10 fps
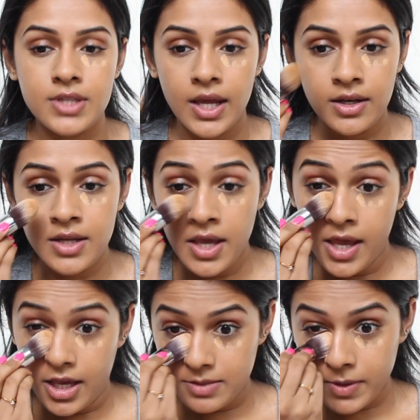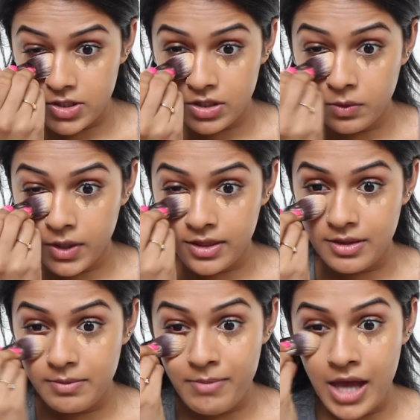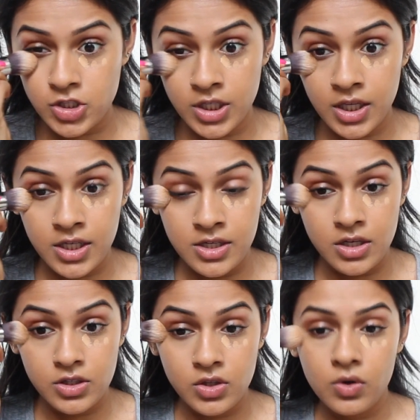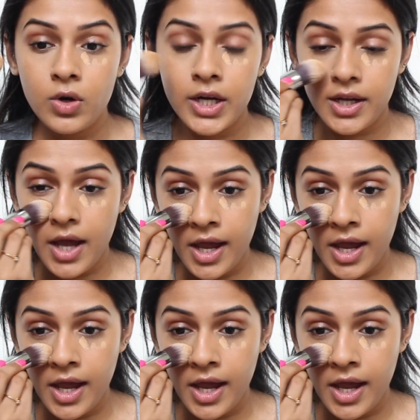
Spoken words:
And especially with matching in New York,